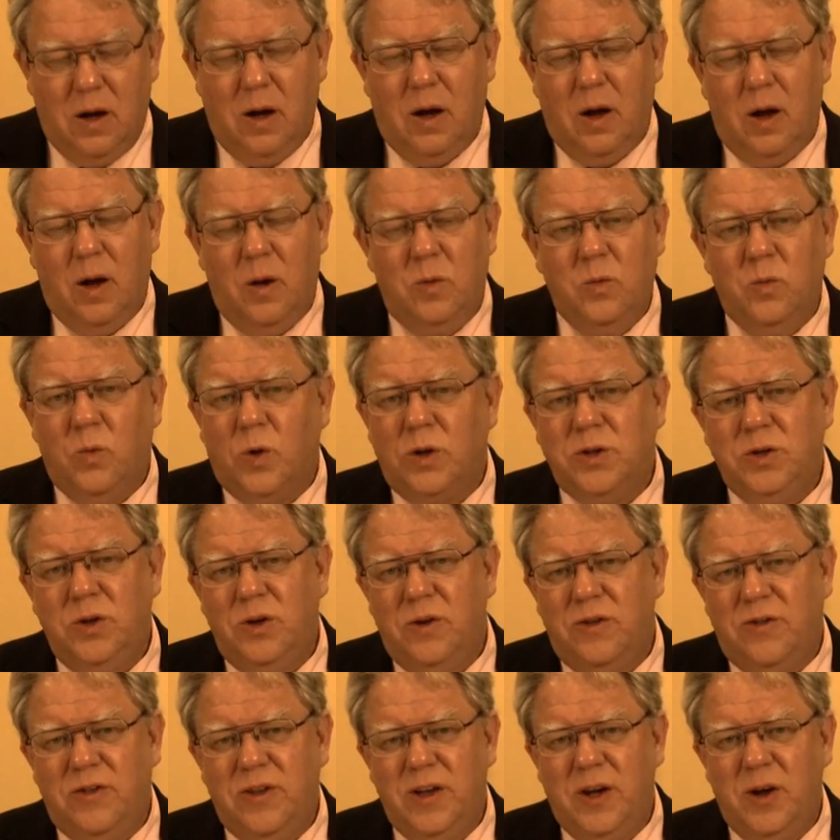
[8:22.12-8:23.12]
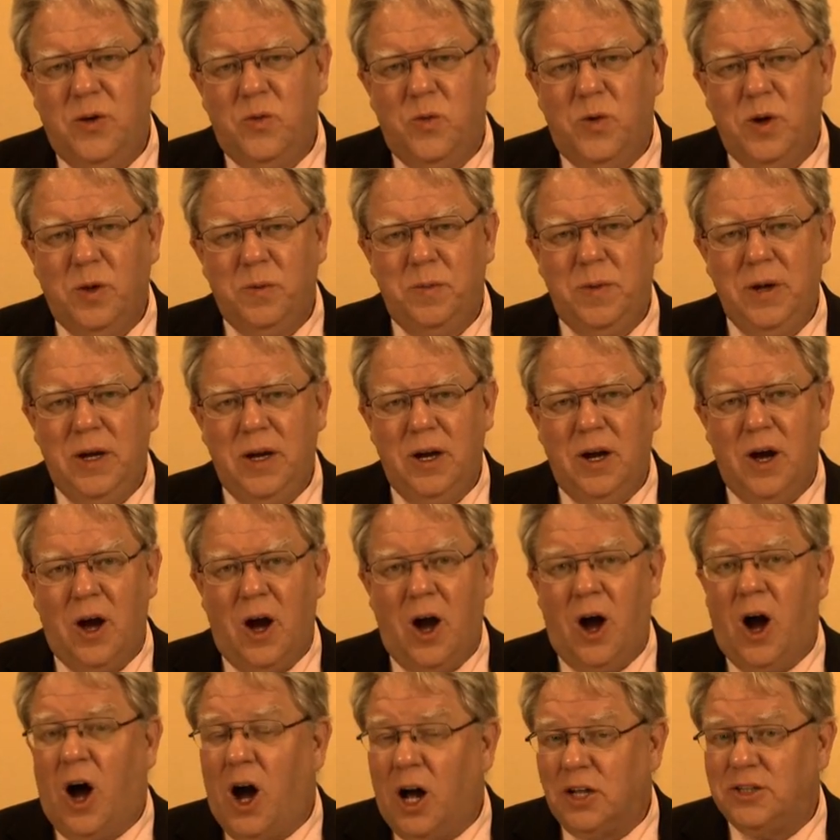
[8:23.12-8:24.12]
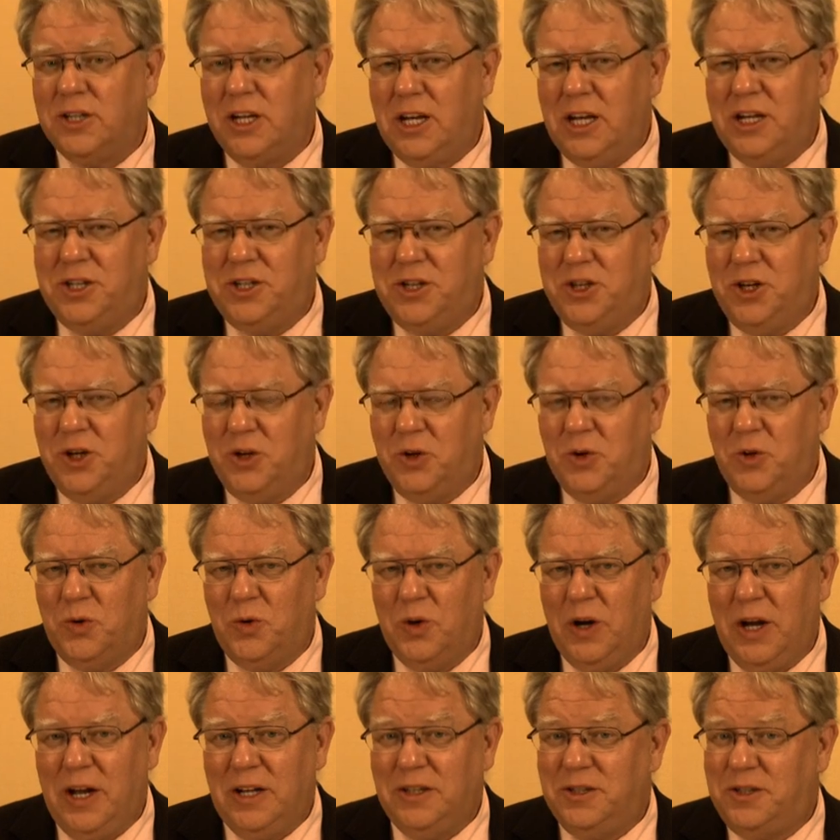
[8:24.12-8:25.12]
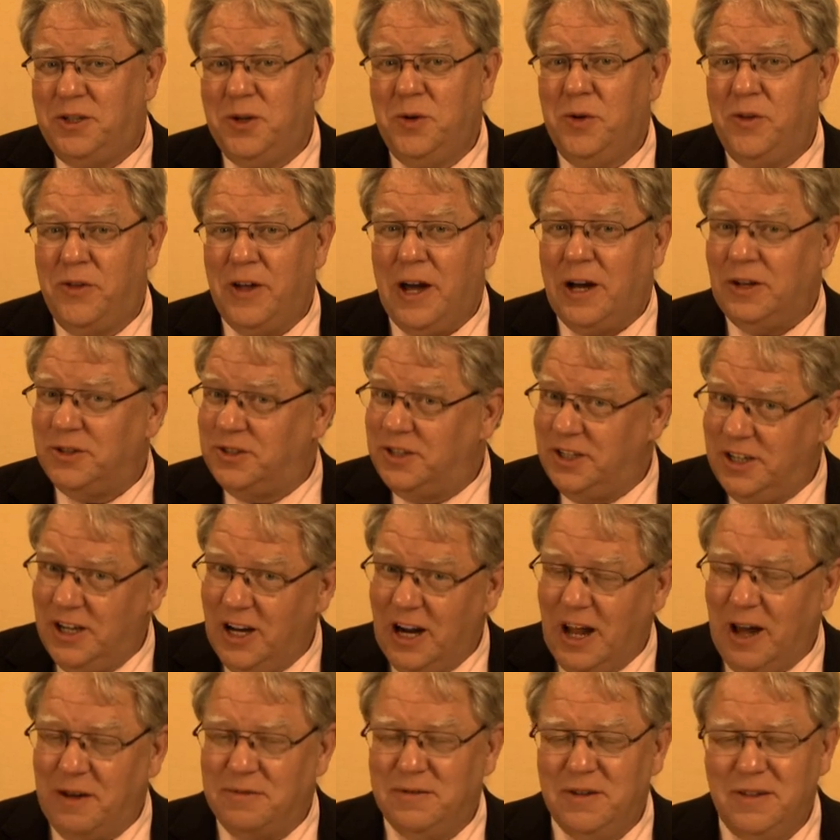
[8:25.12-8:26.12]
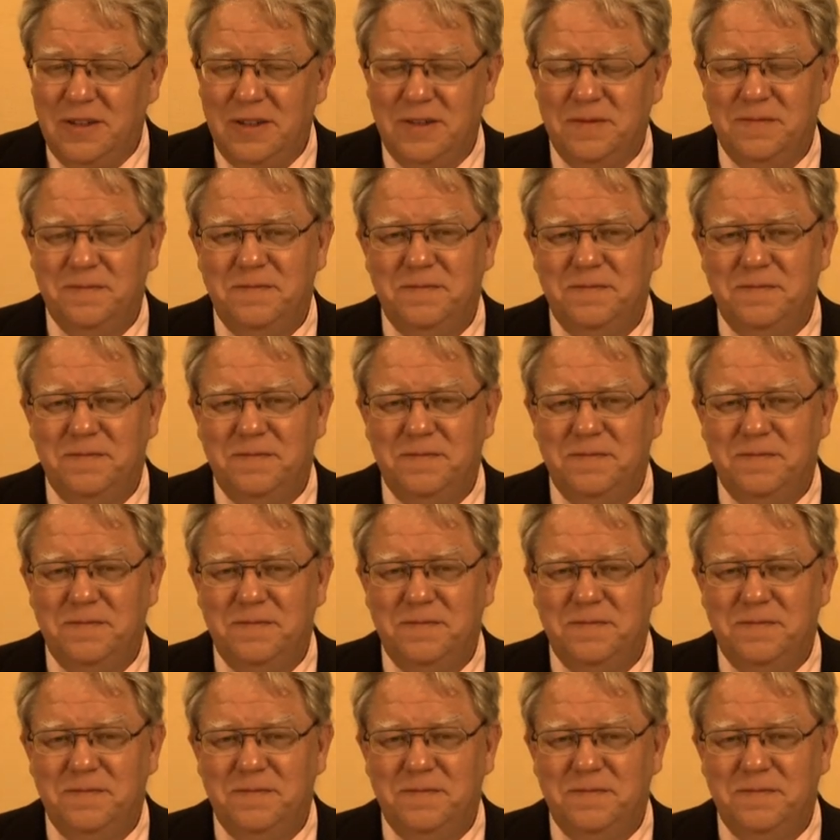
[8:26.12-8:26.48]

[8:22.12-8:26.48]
And what do you think will be a hot issue in 2011?